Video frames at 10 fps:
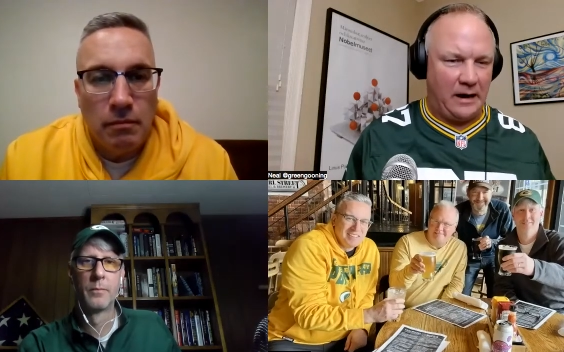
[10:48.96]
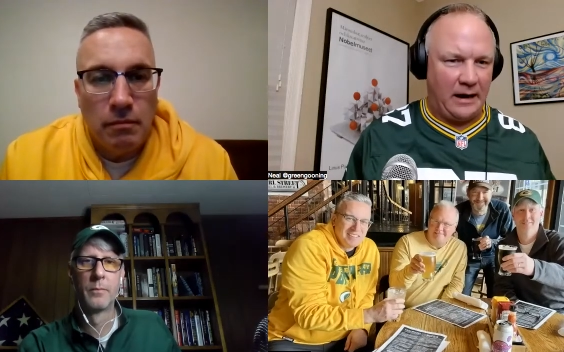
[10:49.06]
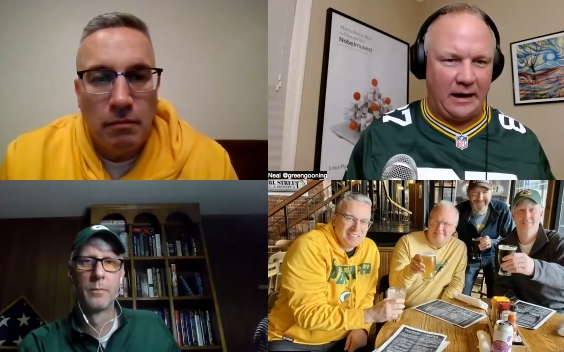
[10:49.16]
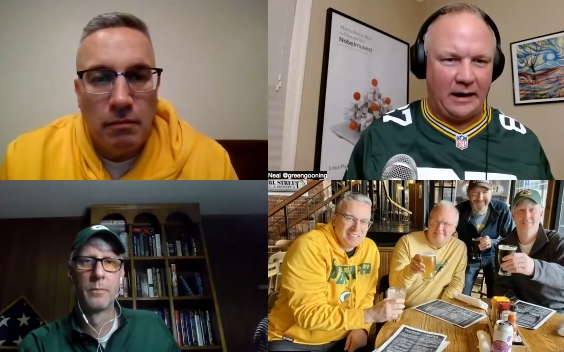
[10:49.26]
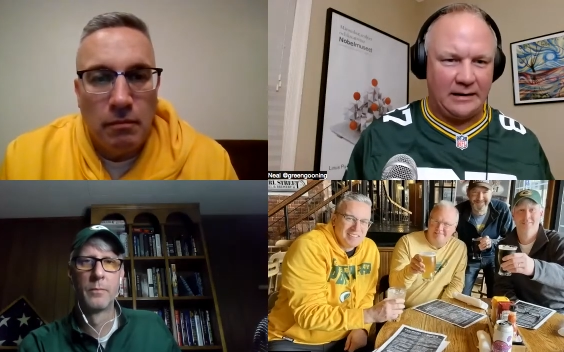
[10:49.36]

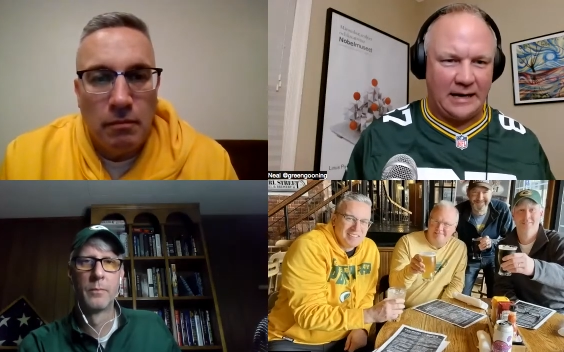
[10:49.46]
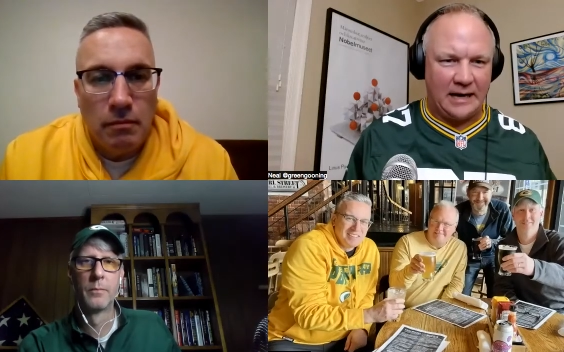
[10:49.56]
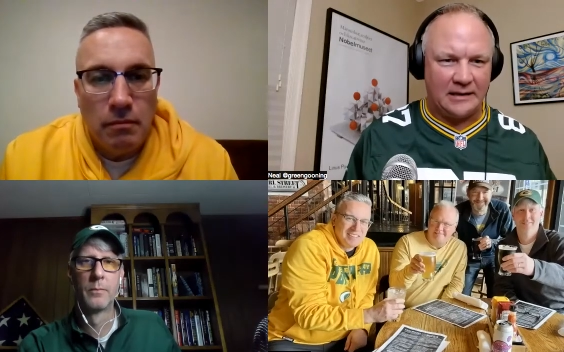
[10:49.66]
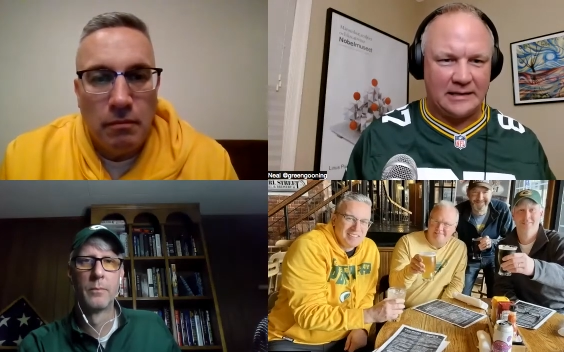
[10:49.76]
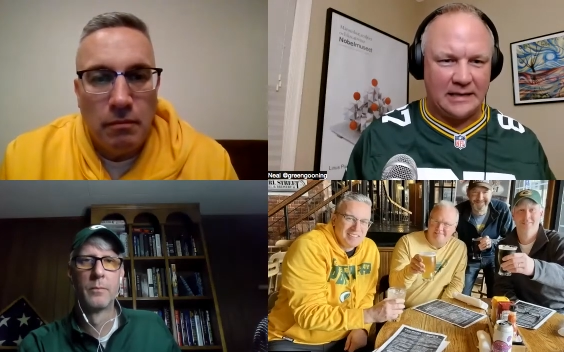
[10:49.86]
Speaker 1: I, I
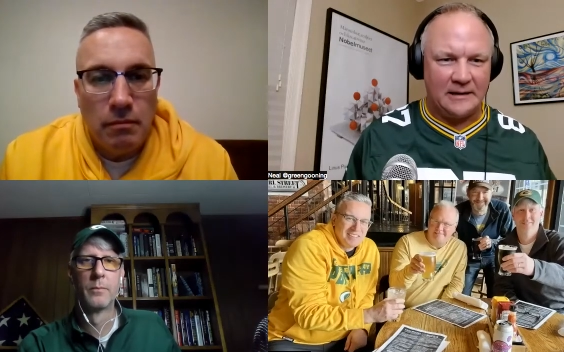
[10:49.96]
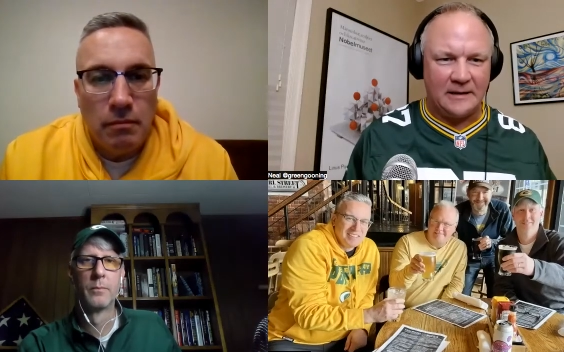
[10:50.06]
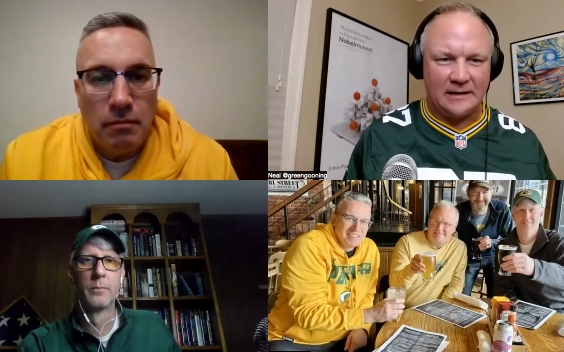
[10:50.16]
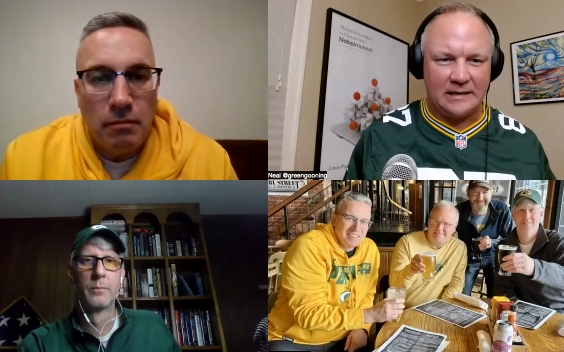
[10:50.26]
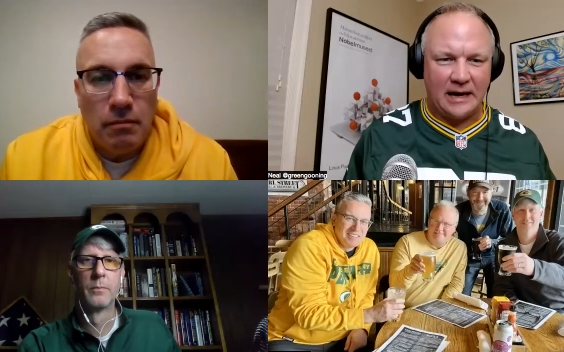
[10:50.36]
can't say
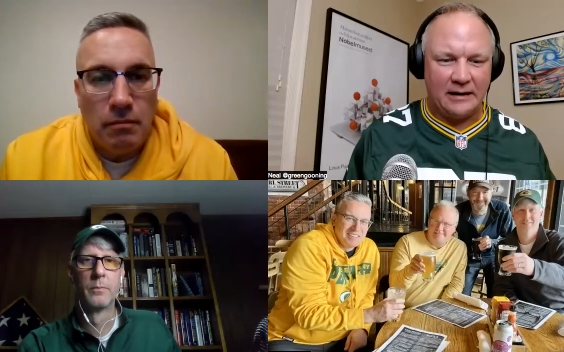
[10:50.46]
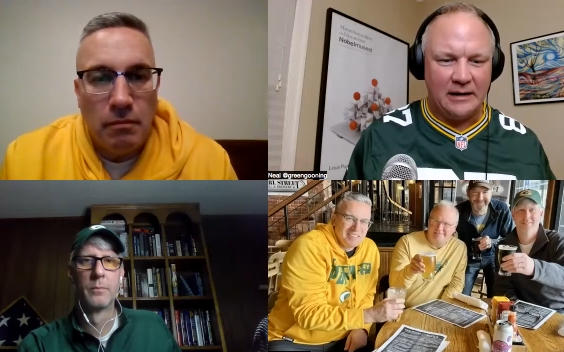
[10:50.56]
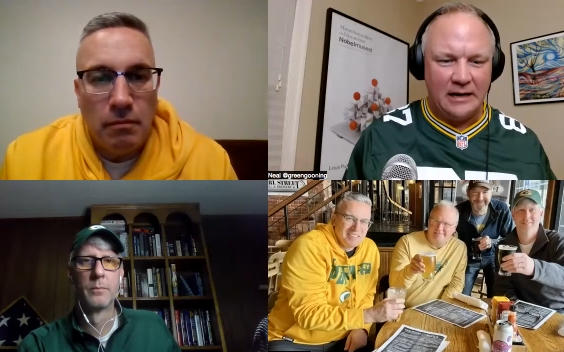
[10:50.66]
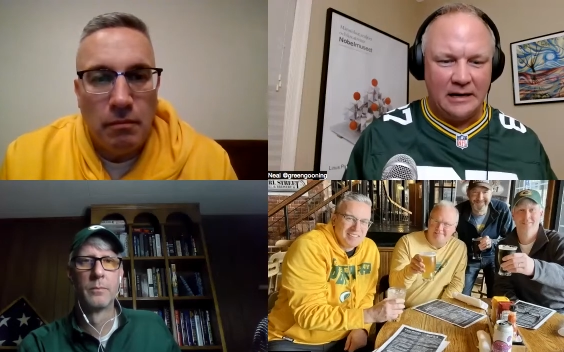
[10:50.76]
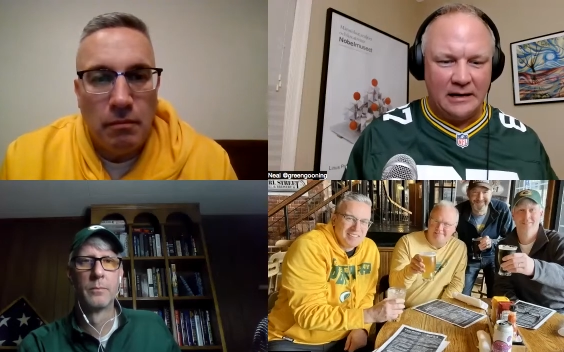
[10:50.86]
that uh,
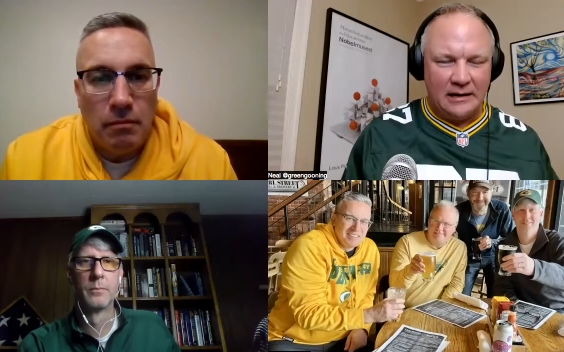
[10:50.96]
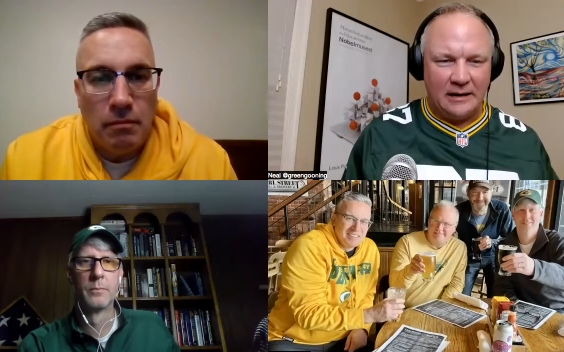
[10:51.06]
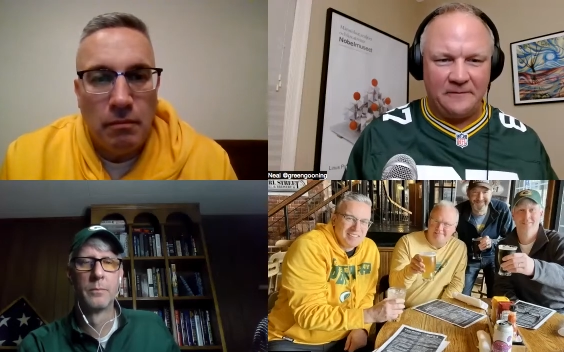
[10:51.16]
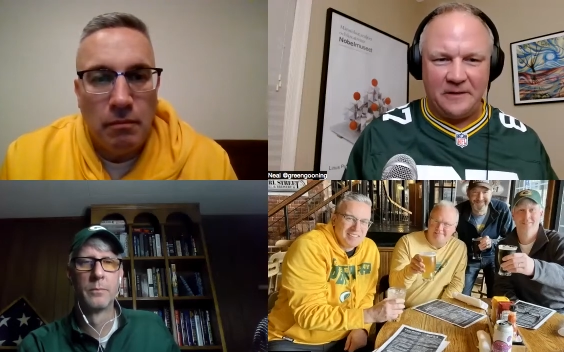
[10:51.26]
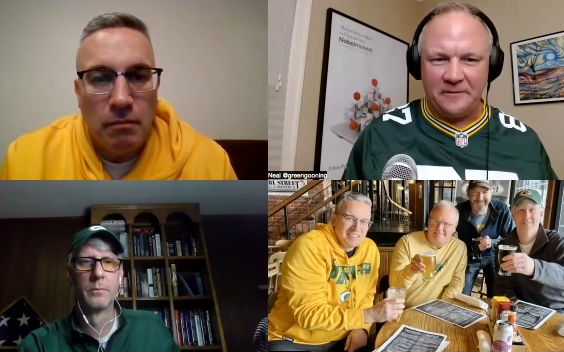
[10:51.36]

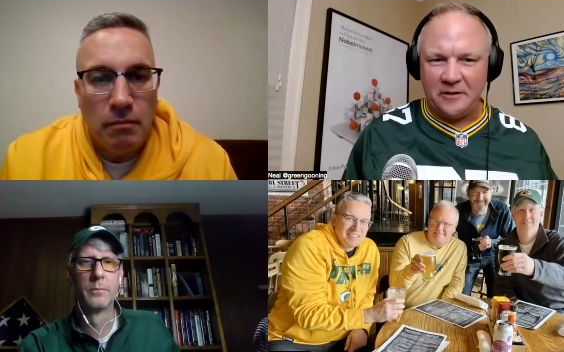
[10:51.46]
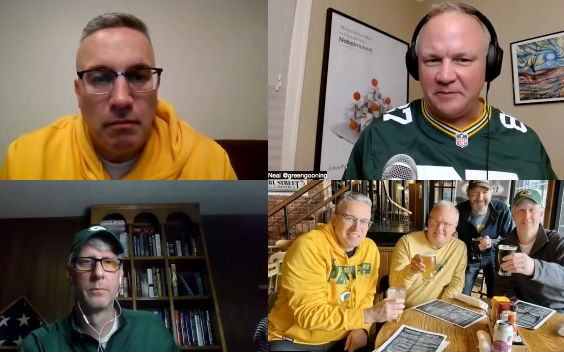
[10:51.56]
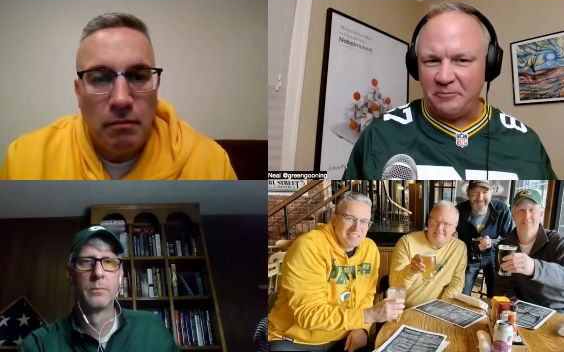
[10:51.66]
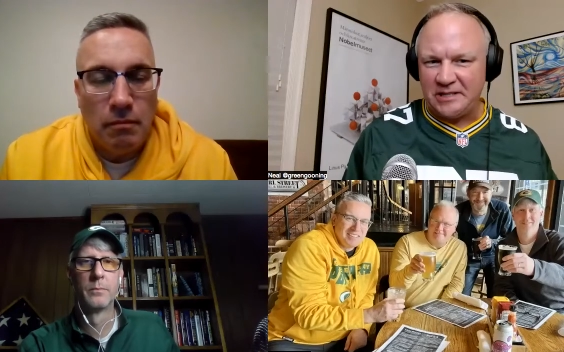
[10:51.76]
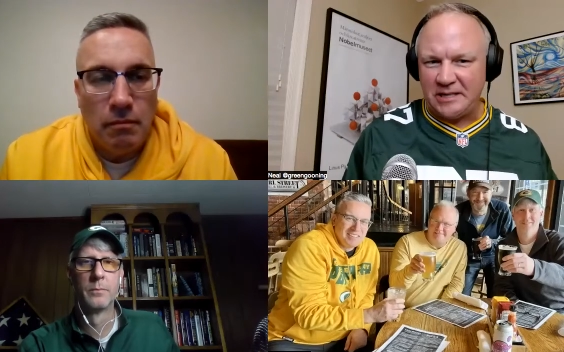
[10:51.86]
if, if
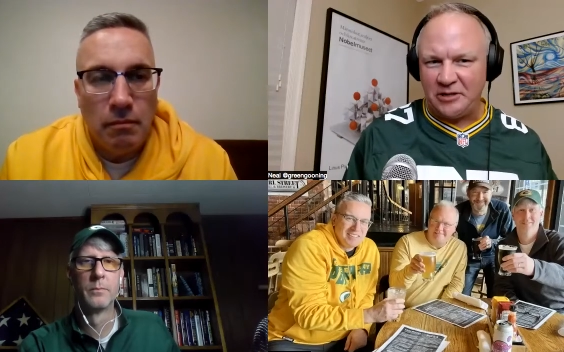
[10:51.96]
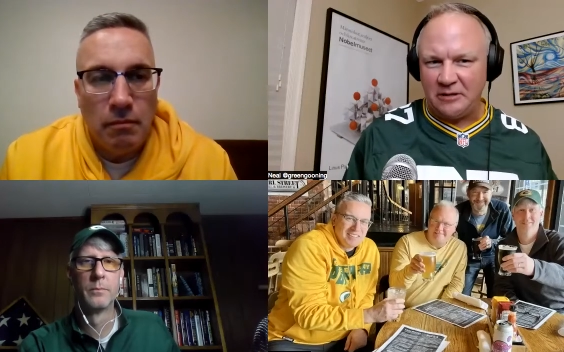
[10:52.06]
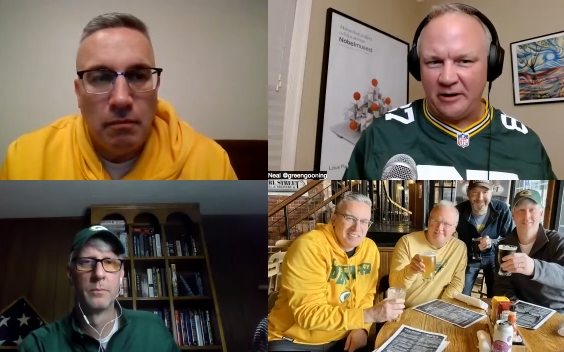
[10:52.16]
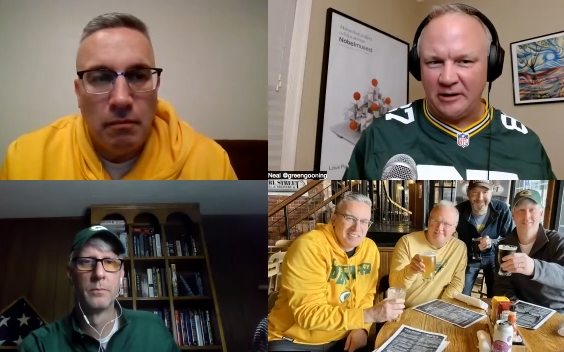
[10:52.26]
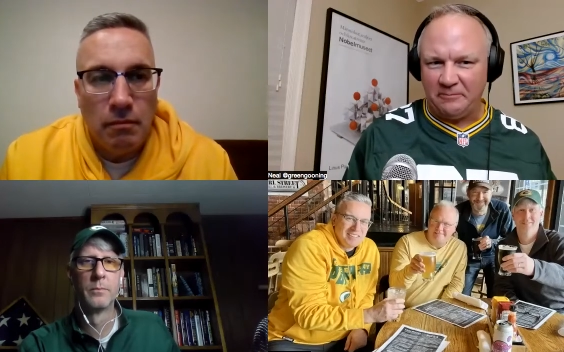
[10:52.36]
there's a
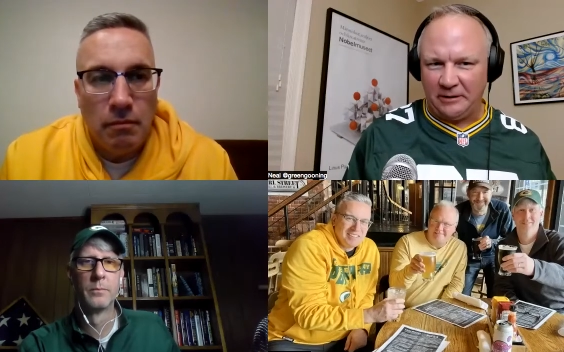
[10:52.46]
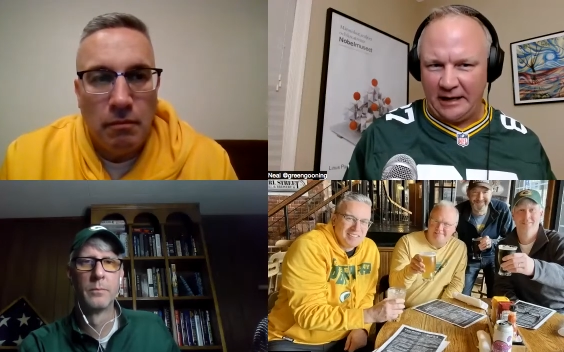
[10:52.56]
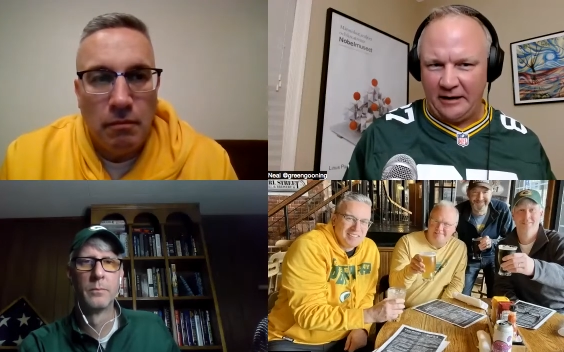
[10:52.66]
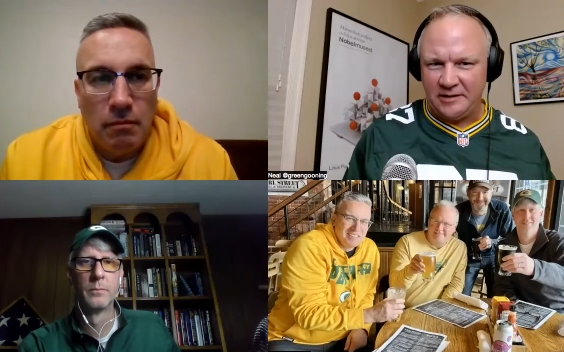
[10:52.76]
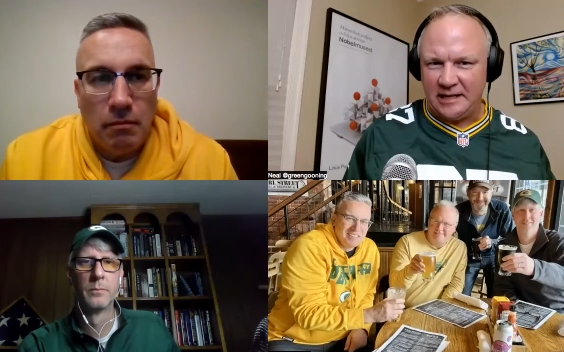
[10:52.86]
perception among the
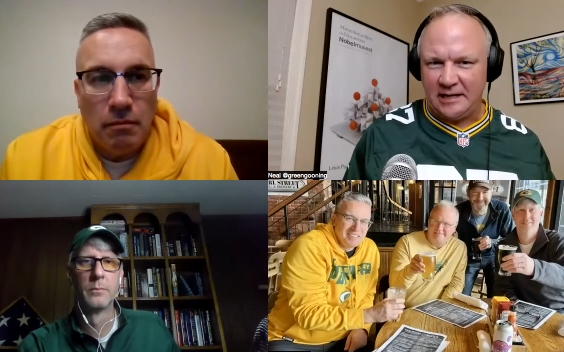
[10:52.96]
players